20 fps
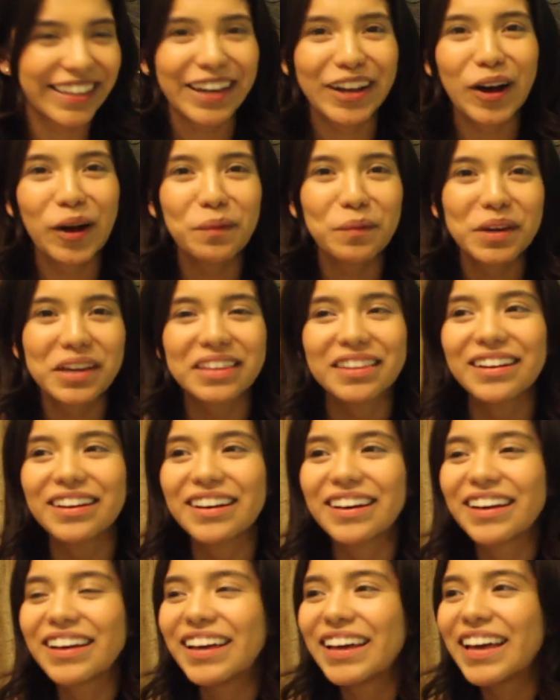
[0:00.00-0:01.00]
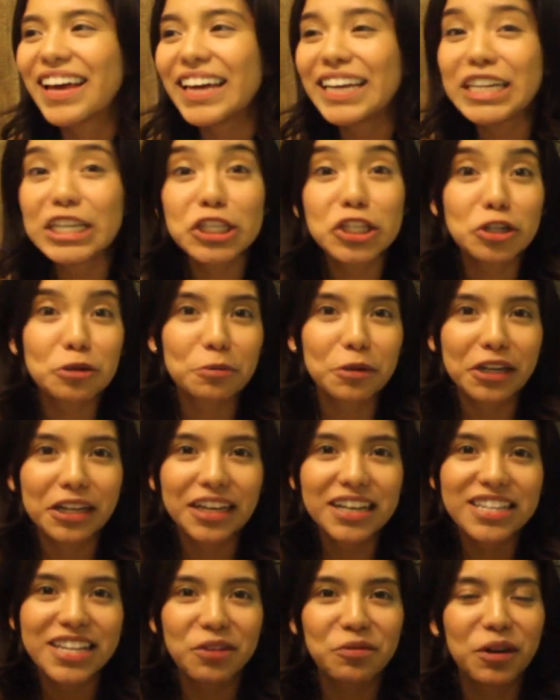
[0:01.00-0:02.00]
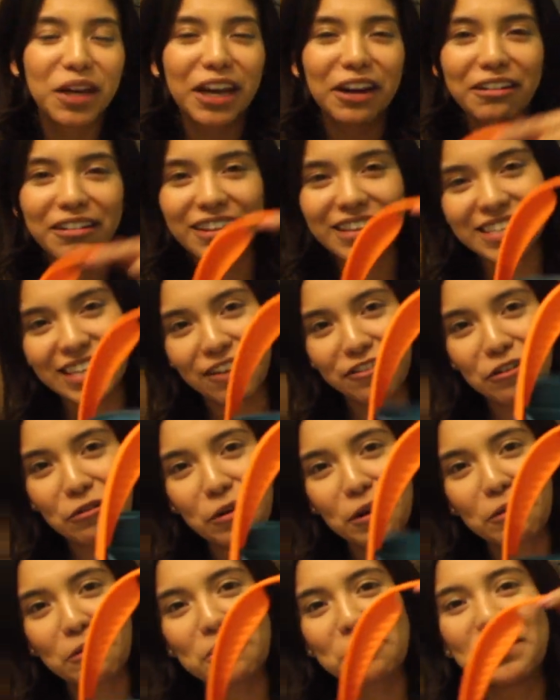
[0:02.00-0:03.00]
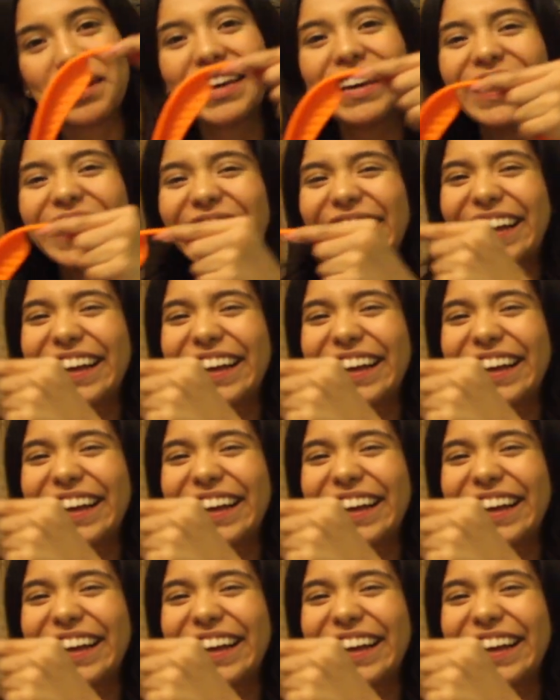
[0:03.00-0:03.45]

They call me the Easter Bunny because I would carry this everywhere with me.